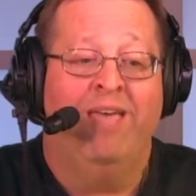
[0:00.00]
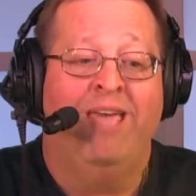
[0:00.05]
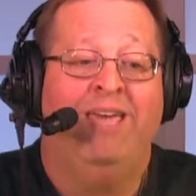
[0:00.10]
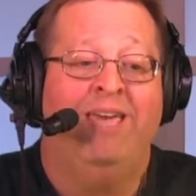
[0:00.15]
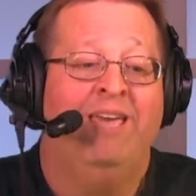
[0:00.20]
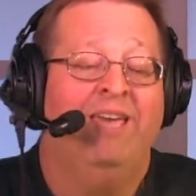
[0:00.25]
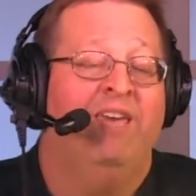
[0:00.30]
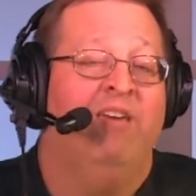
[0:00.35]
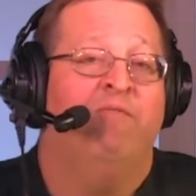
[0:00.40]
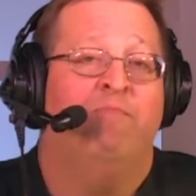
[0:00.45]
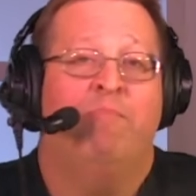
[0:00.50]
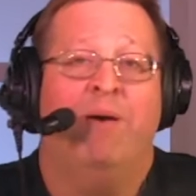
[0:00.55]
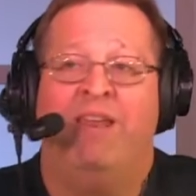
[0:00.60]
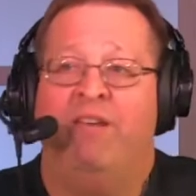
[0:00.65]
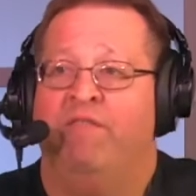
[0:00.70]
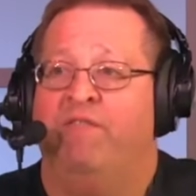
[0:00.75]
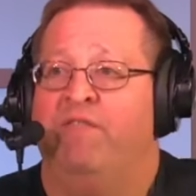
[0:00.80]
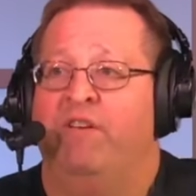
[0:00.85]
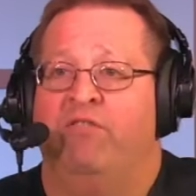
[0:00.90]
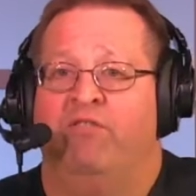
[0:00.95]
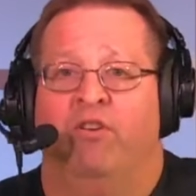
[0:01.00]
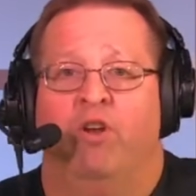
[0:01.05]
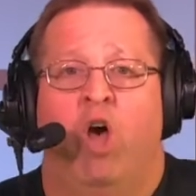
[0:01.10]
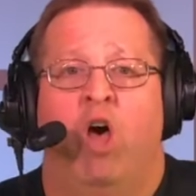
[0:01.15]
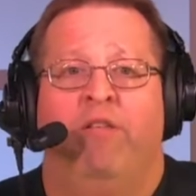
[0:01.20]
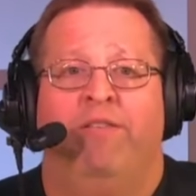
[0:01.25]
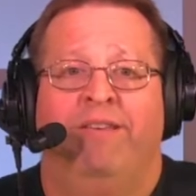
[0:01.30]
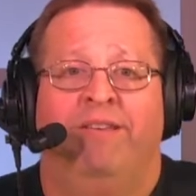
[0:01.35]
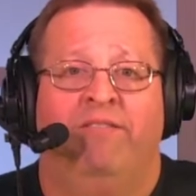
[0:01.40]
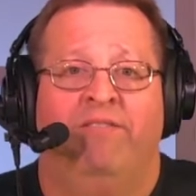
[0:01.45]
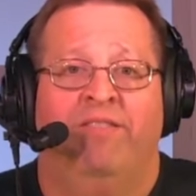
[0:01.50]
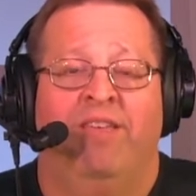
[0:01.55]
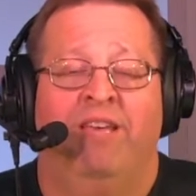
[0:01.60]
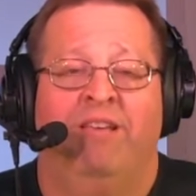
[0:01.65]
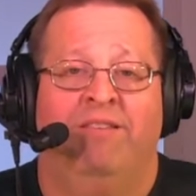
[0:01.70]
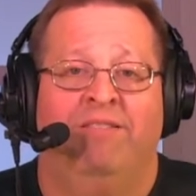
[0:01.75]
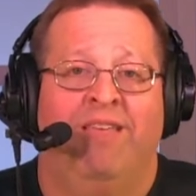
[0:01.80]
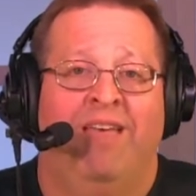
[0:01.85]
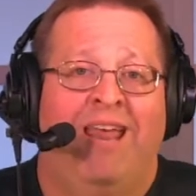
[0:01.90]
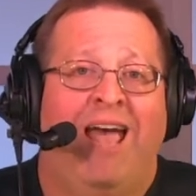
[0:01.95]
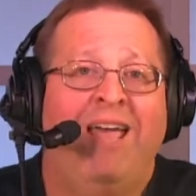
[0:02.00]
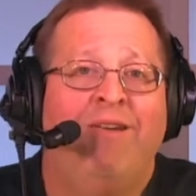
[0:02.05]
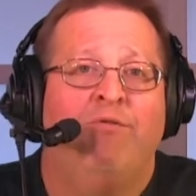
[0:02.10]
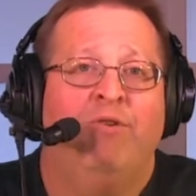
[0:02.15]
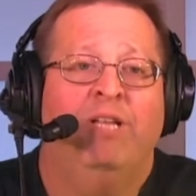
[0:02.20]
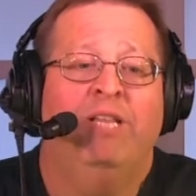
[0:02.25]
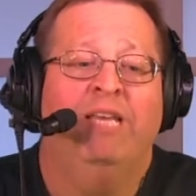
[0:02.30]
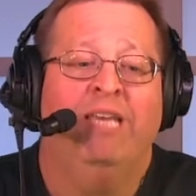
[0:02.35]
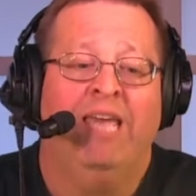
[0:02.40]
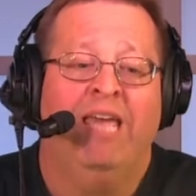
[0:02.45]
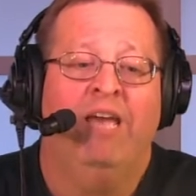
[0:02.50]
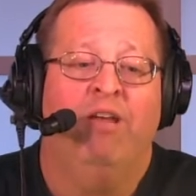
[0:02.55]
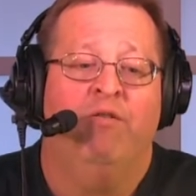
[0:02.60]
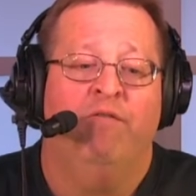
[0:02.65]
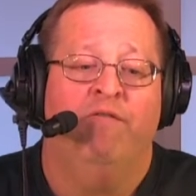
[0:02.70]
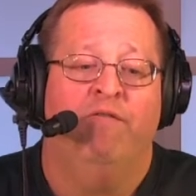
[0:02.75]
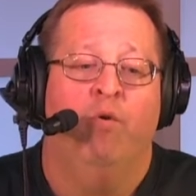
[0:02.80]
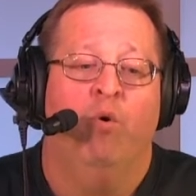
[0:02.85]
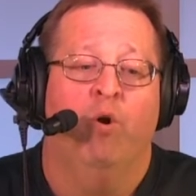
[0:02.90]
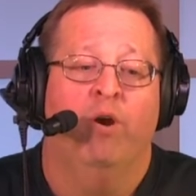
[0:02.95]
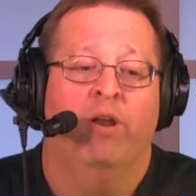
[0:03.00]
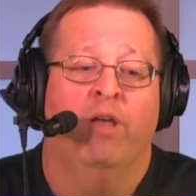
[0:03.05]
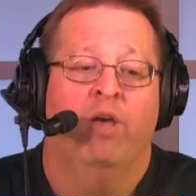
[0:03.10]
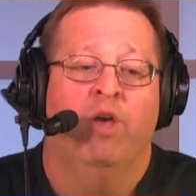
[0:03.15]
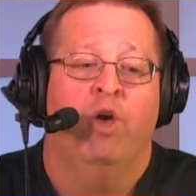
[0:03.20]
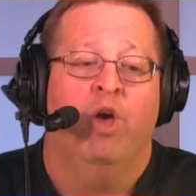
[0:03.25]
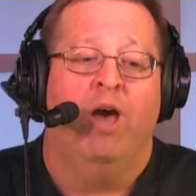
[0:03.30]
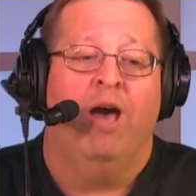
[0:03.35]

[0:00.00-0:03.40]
when they can give benefits and all these things that I really can't afford?